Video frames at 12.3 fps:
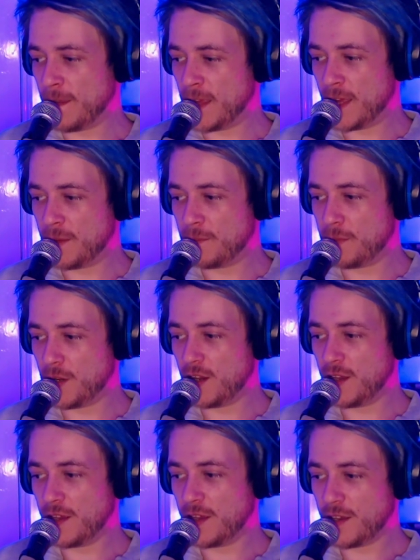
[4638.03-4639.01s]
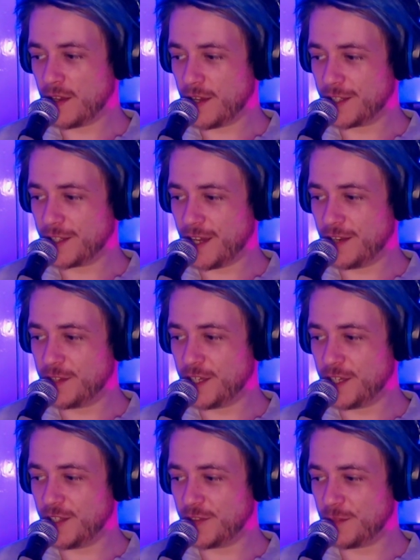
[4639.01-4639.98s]
But again,
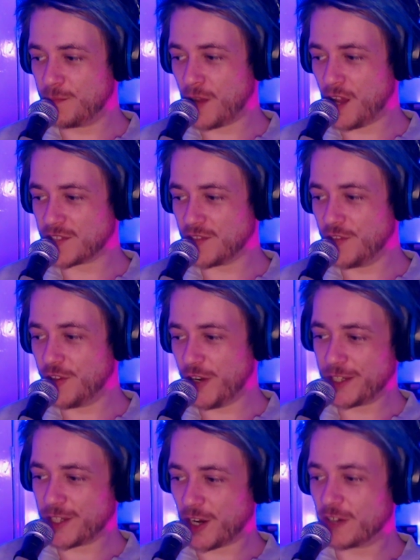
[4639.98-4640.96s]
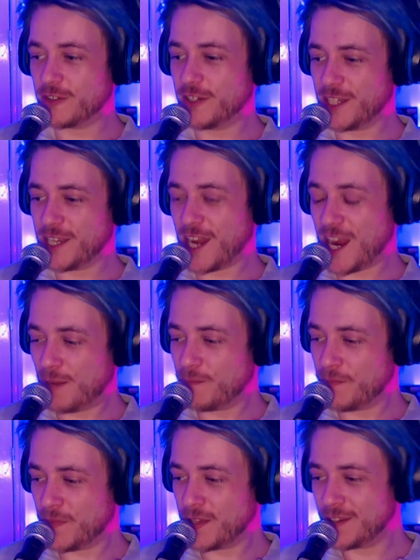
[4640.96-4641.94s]
the person that I currently am
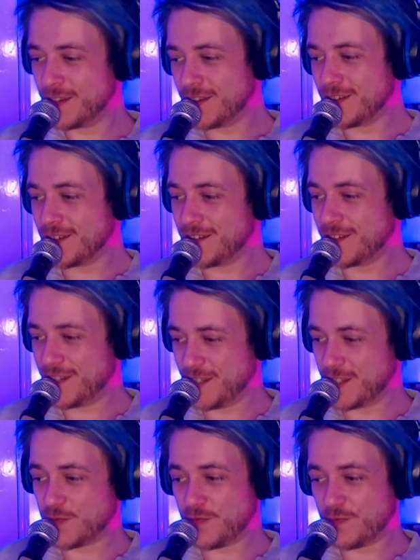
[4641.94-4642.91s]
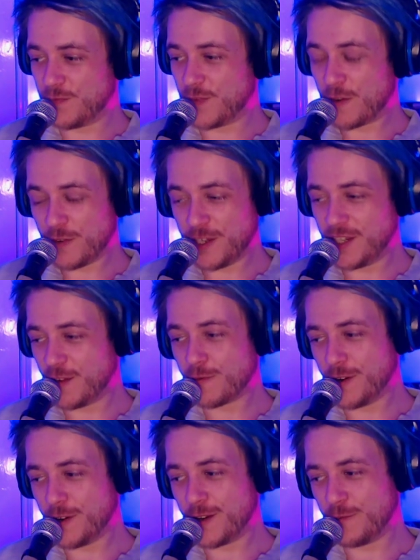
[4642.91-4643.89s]
is very
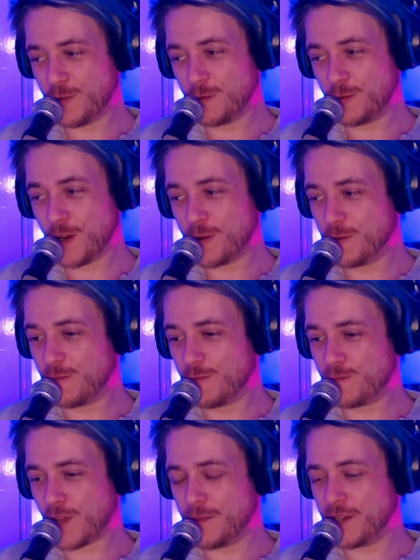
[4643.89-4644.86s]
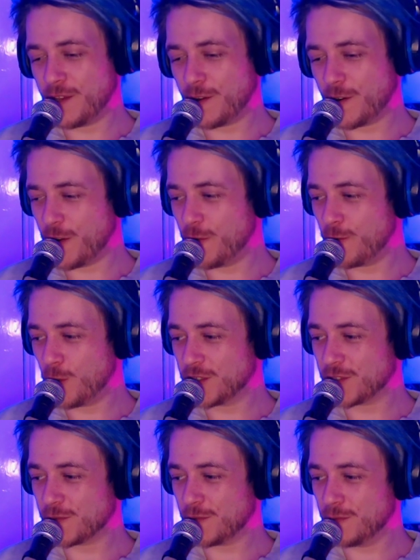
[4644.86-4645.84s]
different. If you go and, I mean, there are no
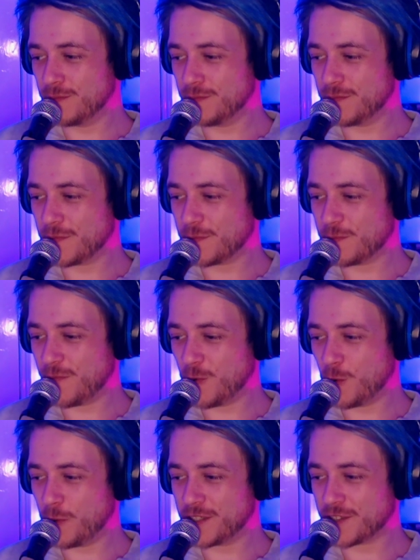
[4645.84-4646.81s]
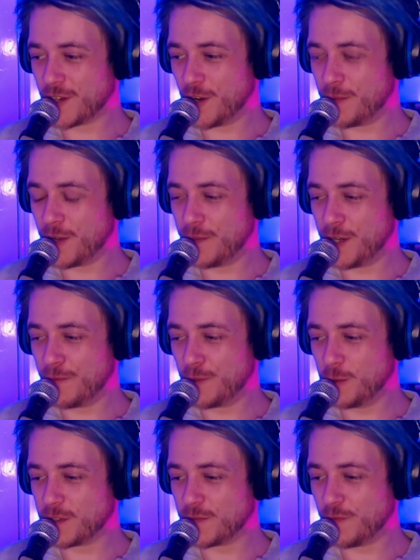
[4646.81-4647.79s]
VODs from 4 weeks ago, but I mean, if you
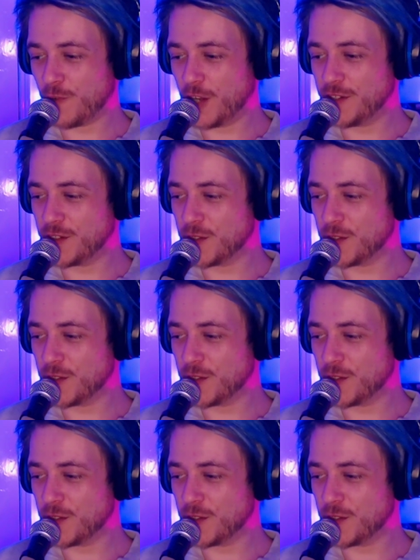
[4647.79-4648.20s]
were to find